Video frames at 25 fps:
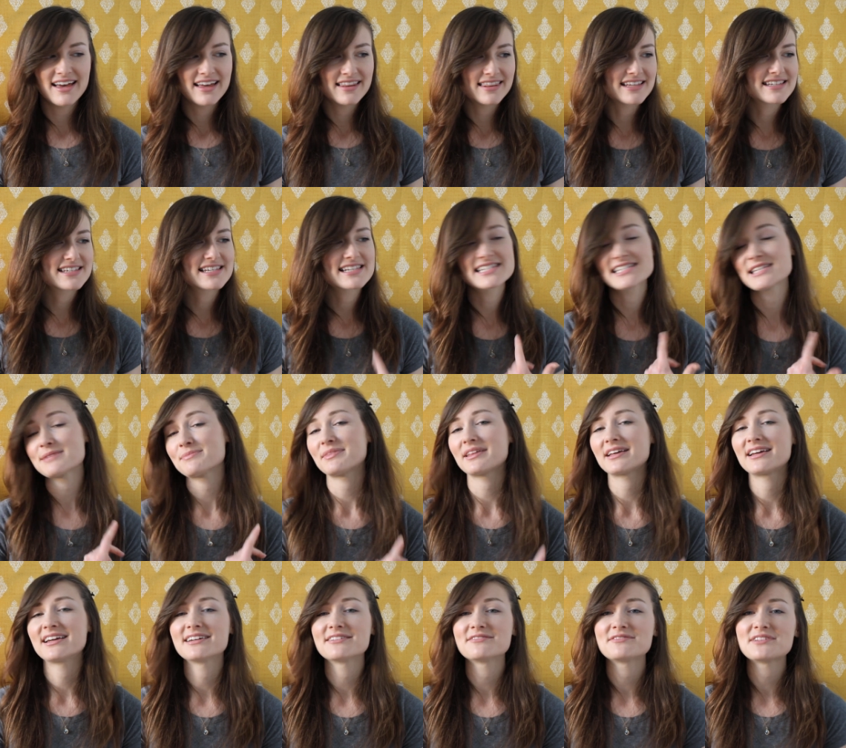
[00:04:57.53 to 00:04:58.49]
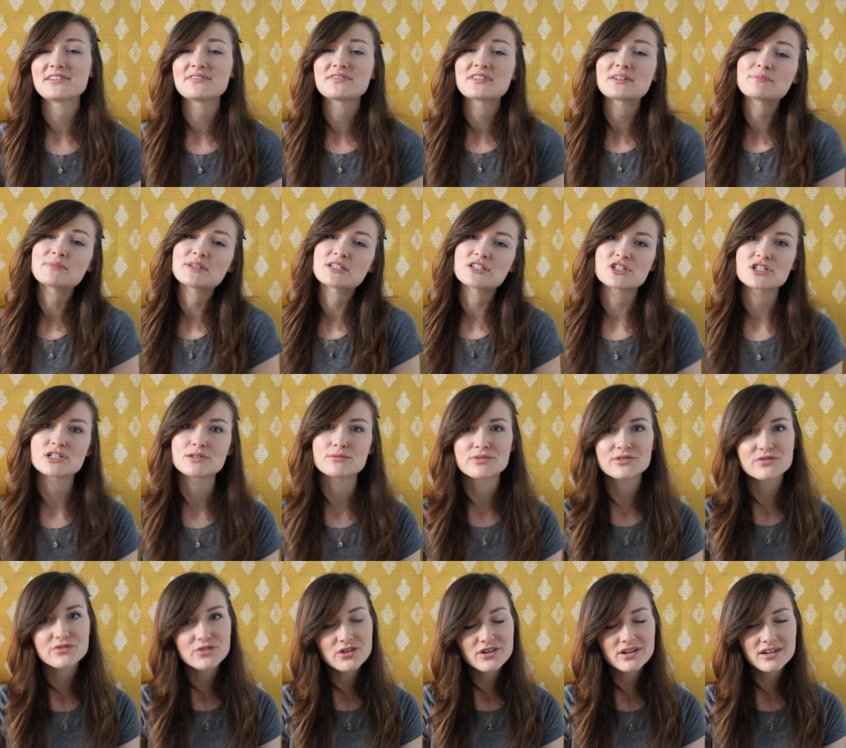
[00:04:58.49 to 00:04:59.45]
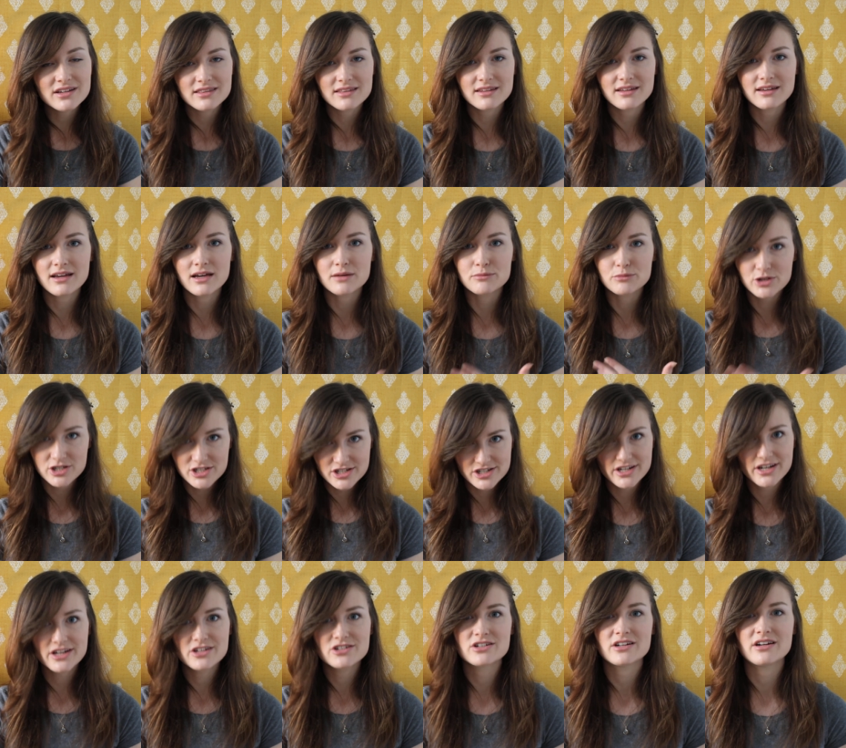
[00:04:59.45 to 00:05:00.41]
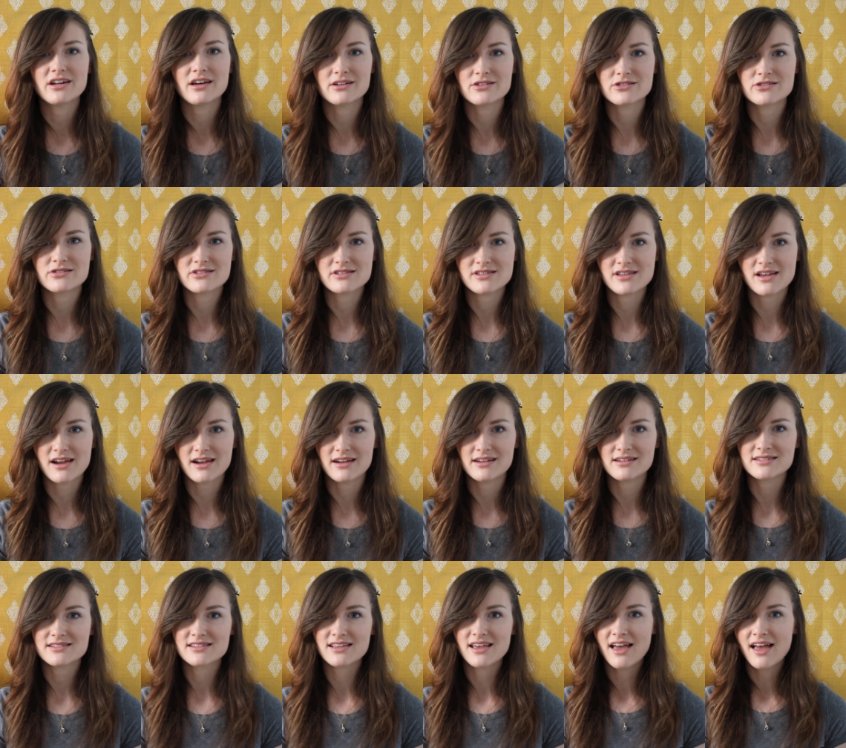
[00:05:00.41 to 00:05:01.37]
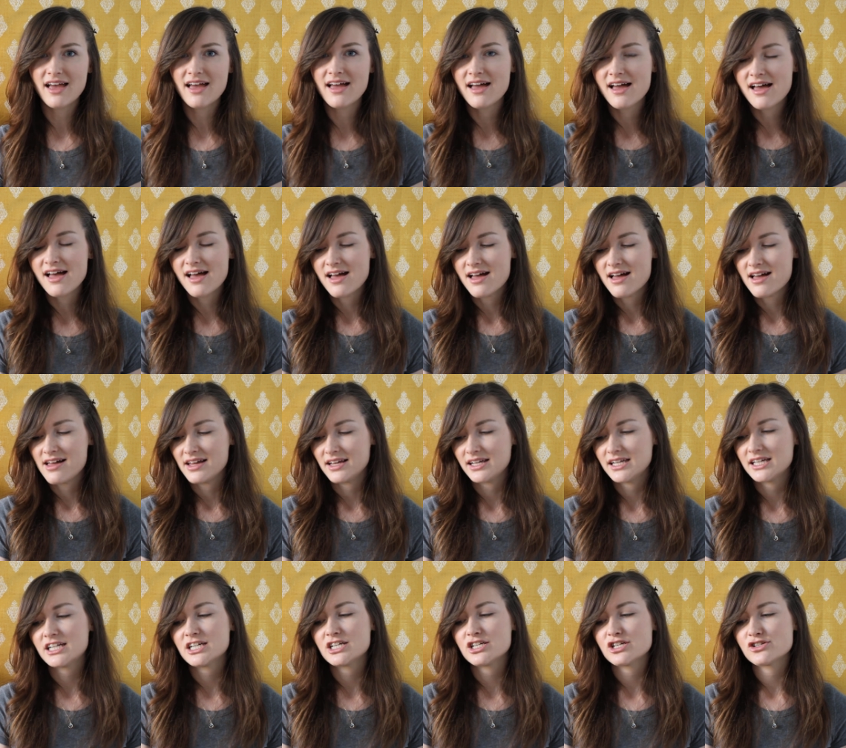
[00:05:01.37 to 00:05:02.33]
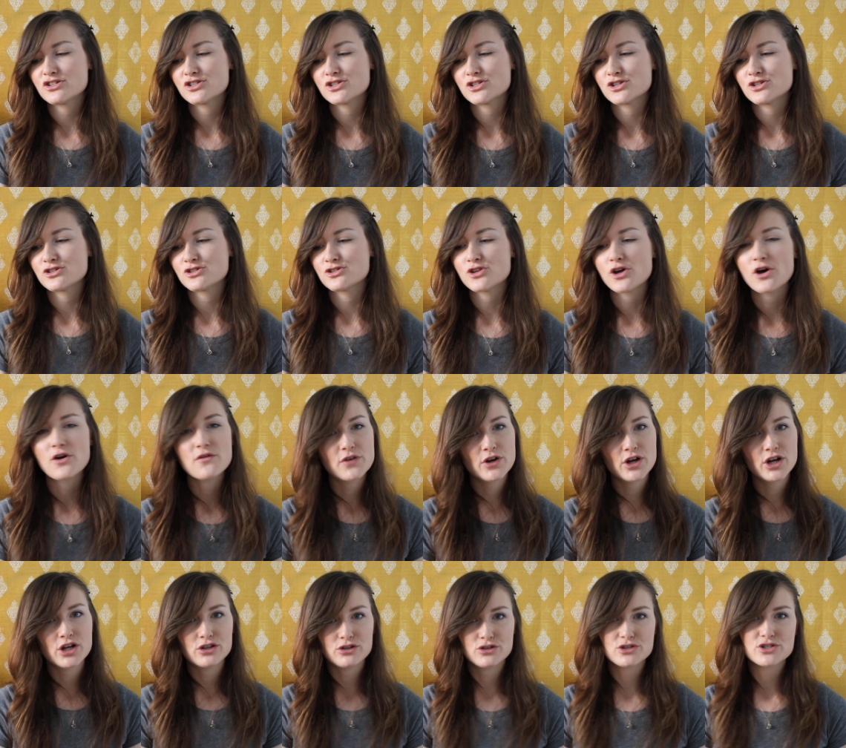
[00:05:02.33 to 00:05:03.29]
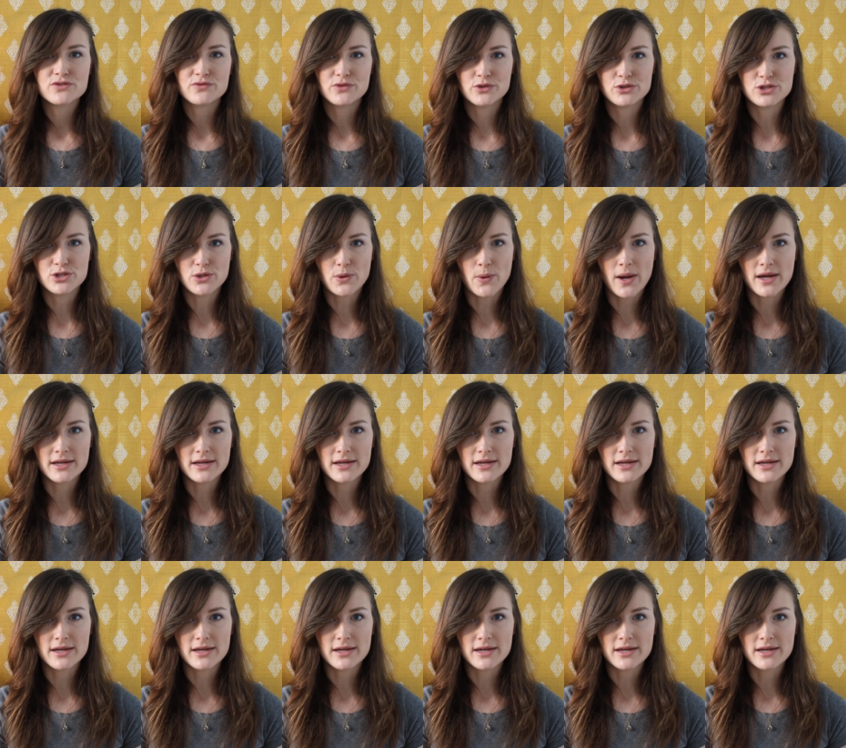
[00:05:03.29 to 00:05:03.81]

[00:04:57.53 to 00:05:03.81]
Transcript: this is something that we've even mentioned before in the appreciation exercise. It is so very useful to